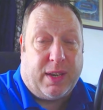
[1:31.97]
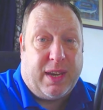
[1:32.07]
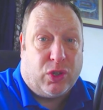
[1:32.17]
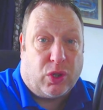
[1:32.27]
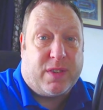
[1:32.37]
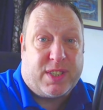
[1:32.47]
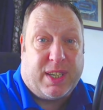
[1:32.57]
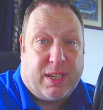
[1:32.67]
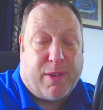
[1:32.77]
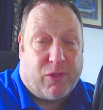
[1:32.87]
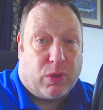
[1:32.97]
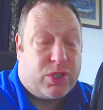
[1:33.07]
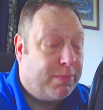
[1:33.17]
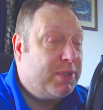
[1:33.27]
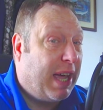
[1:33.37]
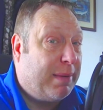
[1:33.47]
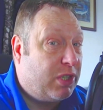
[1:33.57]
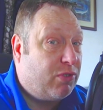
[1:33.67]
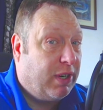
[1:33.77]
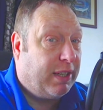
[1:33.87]
Even though you've seen it before, sometimes
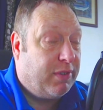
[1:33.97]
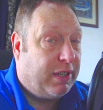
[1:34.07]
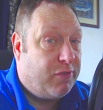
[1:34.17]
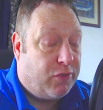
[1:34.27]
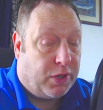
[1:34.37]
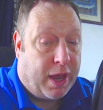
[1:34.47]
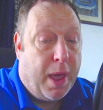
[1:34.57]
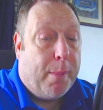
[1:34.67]
it's really, really funny.